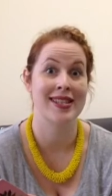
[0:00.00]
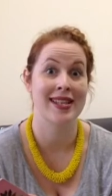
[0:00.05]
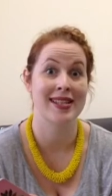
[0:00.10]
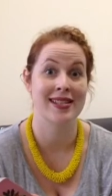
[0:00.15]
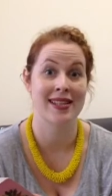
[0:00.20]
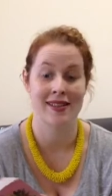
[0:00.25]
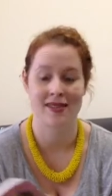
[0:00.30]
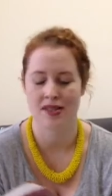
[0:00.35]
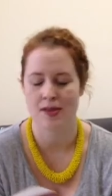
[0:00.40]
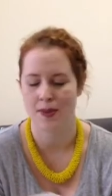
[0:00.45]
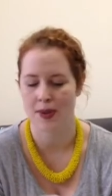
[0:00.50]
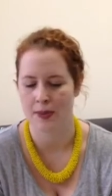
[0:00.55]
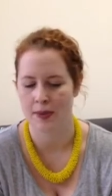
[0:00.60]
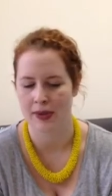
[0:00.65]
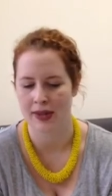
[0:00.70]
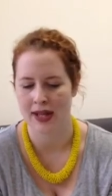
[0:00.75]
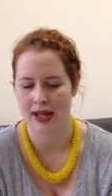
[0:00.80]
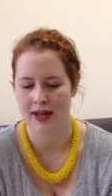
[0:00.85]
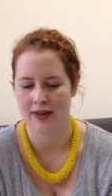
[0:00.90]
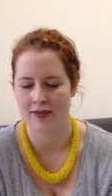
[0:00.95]
that sounds to
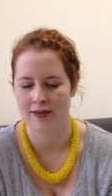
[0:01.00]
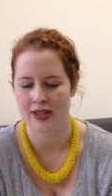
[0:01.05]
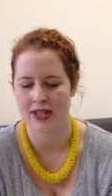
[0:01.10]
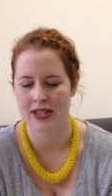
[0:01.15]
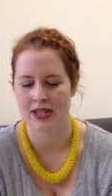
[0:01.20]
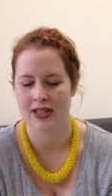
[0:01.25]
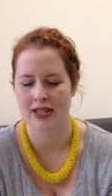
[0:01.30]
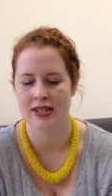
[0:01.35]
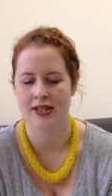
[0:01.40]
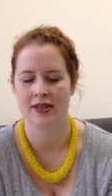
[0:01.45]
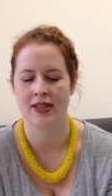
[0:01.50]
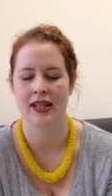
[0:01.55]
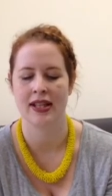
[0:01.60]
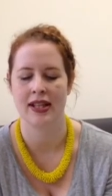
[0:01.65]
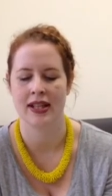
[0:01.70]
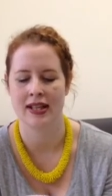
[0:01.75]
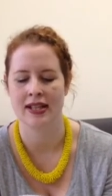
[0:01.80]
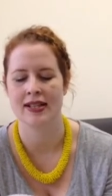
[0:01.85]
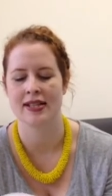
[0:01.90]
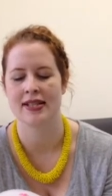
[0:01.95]
people that aren't
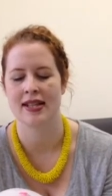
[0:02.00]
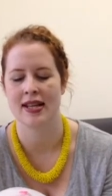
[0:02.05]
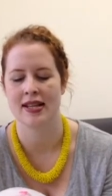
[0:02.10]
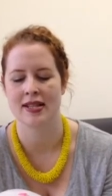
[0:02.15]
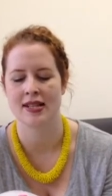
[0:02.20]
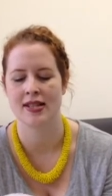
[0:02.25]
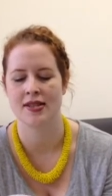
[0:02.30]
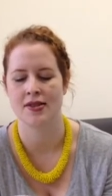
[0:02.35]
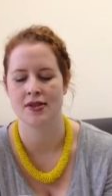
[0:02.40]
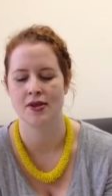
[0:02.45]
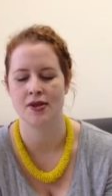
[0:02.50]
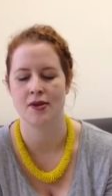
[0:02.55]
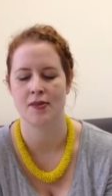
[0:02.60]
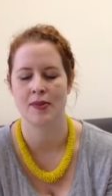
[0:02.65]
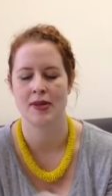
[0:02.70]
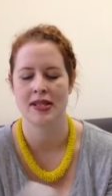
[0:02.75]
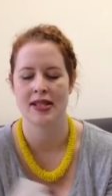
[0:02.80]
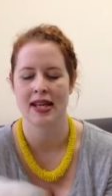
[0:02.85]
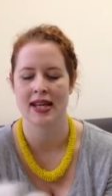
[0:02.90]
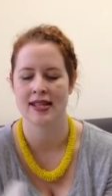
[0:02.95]
vegetarian, it is actually
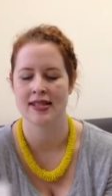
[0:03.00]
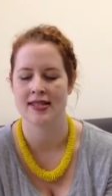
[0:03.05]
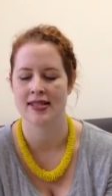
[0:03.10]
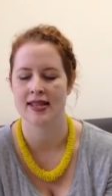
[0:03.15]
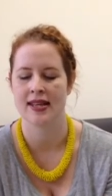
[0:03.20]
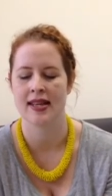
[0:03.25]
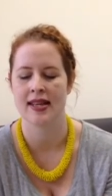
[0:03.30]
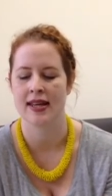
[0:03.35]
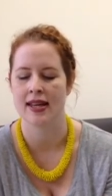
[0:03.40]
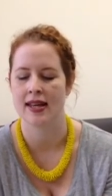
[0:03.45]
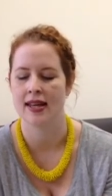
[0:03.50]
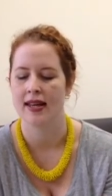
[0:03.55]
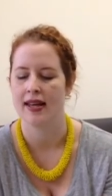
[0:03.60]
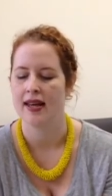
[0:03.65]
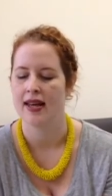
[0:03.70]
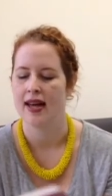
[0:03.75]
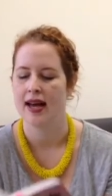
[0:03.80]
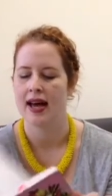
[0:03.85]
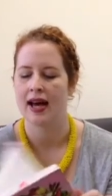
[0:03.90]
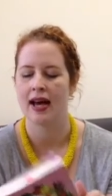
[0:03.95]
super tasty.
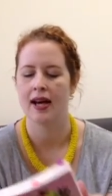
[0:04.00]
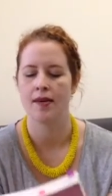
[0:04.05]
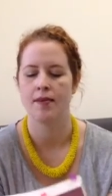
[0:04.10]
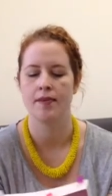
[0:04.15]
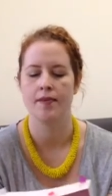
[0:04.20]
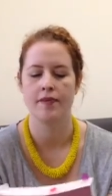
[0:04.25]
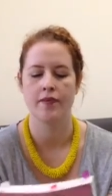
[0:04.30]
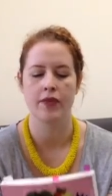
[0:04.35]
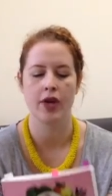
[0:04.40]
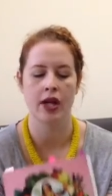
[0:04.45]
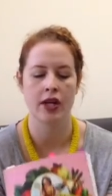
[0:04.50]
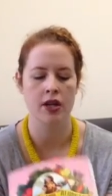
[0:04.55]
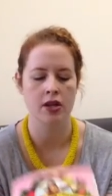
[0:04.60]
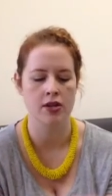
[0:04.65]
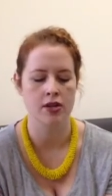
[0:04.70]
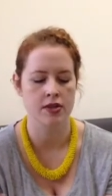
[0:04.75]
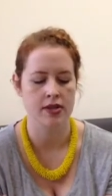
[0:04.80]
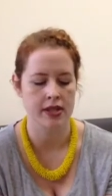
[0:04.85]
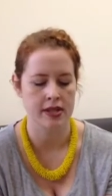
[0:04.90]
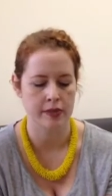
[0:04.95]
Um, I
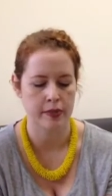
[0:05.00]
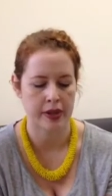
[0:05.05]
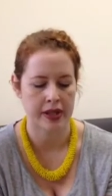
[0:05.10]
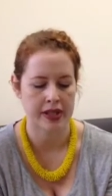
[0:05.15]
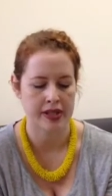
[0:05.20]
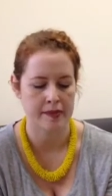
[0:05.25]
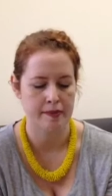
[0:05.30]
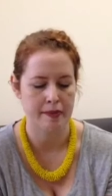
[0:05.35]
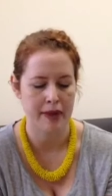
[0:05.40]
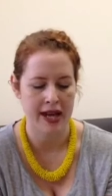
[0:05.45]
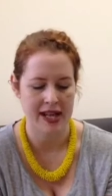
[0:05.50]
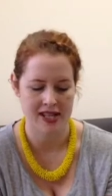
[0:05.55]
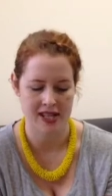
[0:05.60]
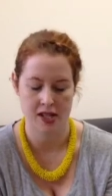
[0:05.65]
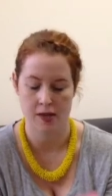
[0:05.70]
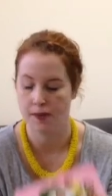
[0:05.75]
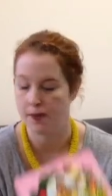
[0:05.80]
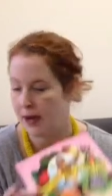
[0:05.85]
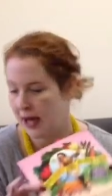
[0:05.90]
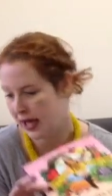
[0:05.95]
don't use this one as
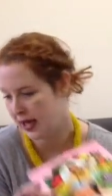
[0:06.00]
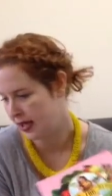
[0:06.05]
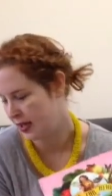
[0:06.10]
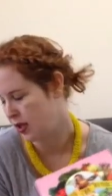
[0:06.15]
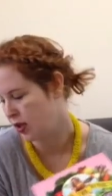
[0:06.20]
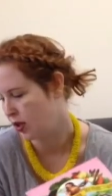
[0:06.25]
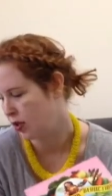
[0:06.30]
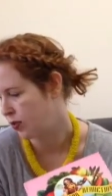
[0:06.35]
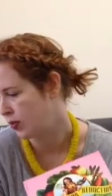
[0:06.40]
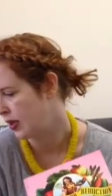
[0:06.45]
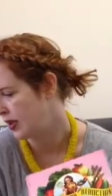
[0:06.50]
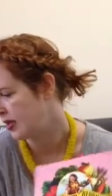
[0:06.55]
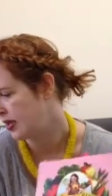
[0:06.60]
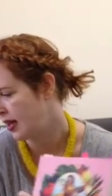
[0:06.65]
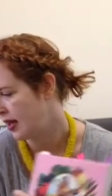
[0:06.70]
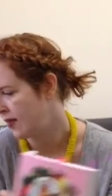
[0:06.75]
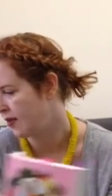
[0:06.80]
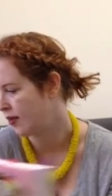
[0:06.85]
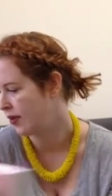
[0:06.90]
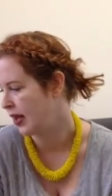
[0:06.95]
much, but it's a good one to
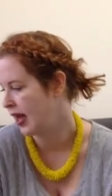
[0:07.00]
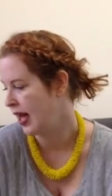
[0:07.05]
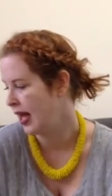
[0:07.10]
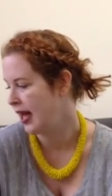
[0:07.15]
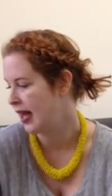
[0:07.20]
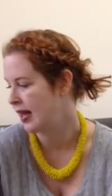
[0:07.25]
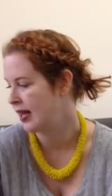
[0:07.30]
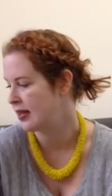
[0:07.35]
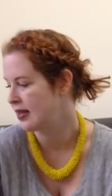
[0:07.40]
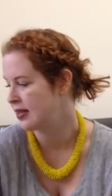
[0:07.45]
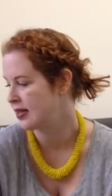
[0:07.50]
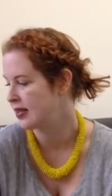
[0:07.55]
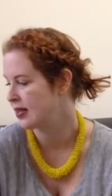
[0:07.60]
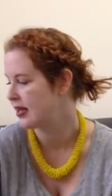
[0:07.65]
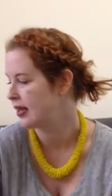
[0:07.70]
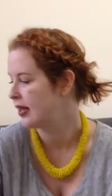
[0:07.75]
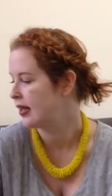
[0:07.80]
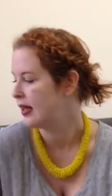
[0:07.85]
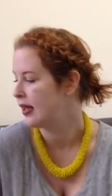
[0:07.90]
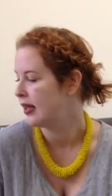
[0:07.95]
have on hand.
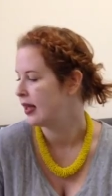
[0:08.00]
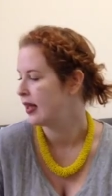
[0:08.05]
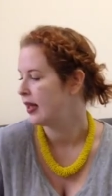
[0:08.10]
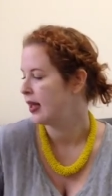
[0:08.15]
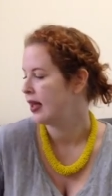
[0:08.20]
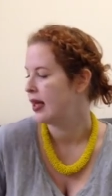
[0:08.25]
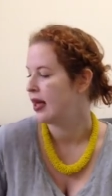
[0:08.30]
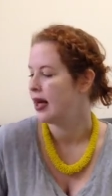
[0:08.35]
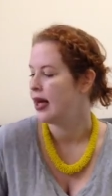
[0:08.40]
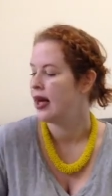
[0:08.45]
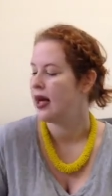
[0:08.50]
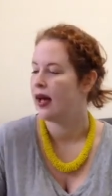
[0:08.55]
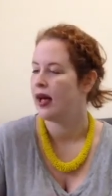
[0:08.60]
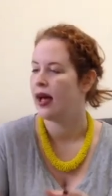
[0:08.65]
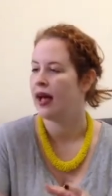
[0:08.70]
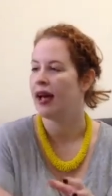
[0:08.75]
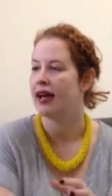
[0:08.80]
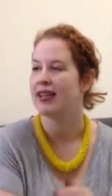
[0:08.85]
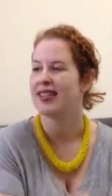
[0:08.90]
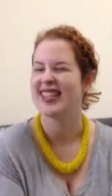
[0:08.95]

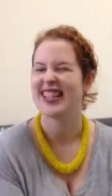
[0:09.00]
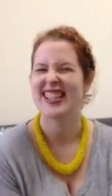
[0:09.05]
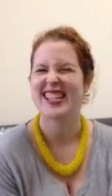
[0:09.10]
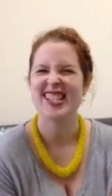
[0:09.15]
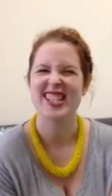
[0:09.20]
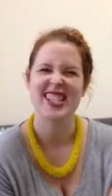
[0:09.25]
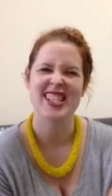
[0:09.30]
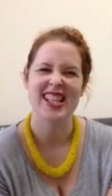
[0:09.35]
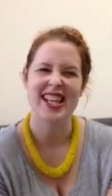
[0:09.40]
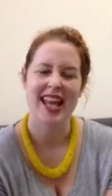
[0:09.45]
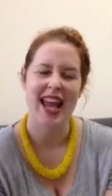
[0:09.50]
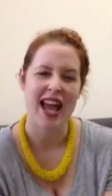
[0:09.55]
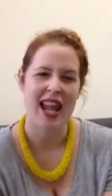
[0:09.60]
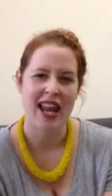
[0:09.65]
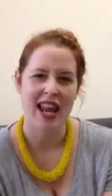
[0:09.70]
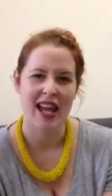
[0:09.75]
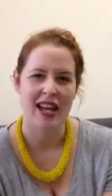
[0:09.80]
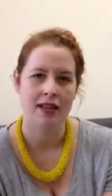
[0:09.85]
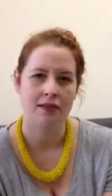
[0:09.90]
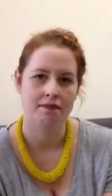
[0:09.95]
Uh, Deliciously
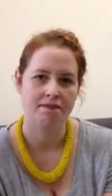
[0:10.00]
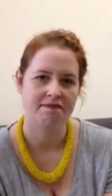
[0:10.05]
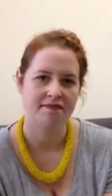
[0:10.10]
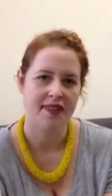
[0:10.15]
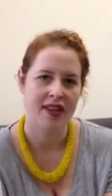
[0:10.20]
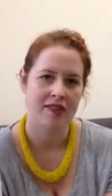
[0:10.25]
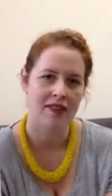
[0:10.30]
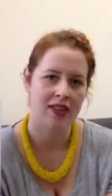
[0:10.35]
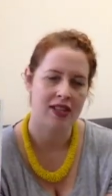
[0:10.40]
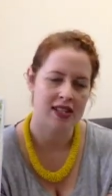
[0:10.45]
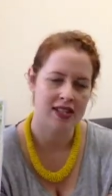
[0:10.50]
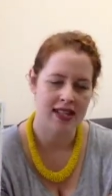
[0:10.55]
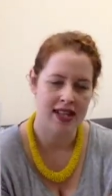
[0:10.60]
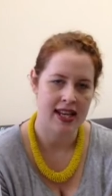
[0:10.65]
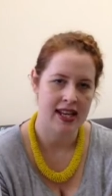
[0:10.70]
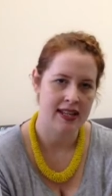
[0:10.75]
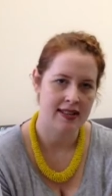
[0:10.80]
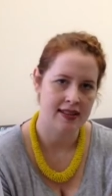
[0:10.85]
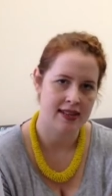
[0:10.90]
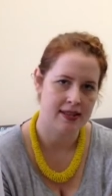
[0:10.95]
Ella, I've got to
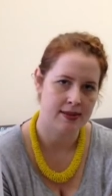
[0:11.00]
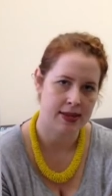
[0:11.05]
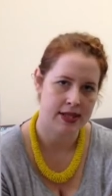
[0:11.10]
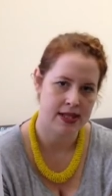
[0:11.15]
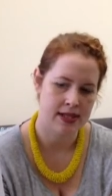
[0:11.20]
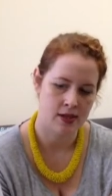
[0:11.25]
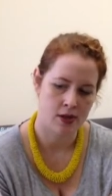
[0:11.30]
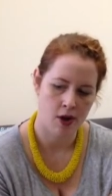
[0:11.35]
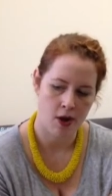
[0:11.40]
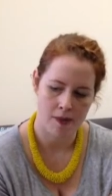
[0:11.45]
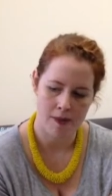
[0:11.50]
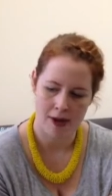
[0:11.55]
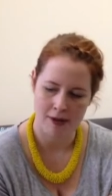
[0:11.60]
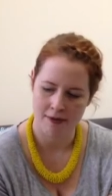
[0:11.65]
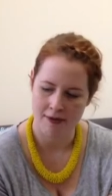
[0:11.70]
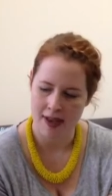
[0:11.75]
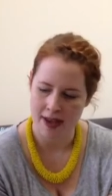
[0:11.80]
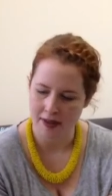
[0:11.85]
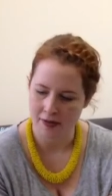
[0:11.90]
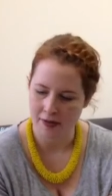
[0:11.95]
say this one is not my
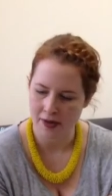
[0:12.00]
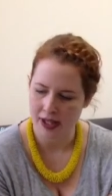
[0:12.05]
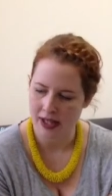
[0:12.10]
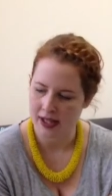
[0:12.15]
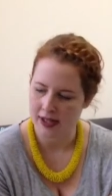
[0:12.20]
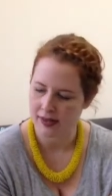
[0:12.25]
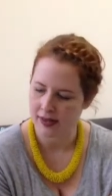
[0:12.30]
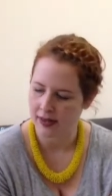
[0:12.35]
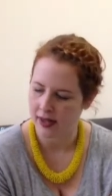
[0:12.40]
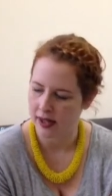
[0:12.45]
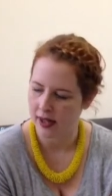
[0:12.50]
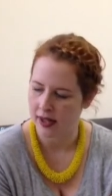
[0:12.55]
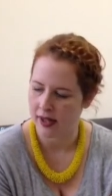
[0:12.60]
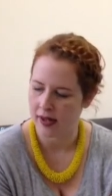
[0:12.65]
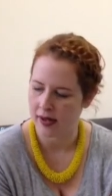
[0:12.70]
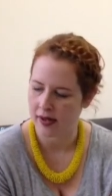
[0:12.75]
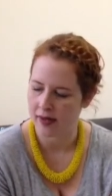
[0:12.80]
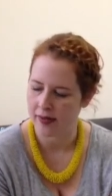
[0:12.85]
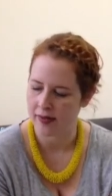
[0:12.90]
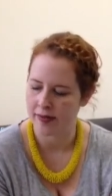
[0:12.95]
favourite.
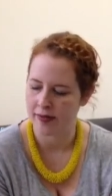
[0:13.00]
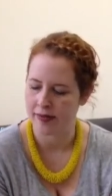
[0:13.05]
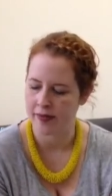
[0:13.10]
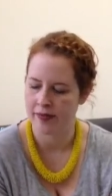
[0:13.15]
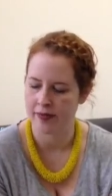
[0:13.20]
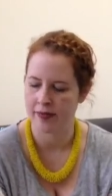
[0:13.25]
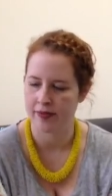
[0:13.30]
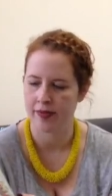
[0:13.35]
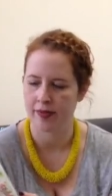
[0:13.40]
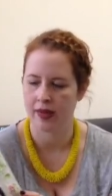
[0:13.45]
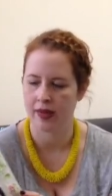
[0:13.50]
Um,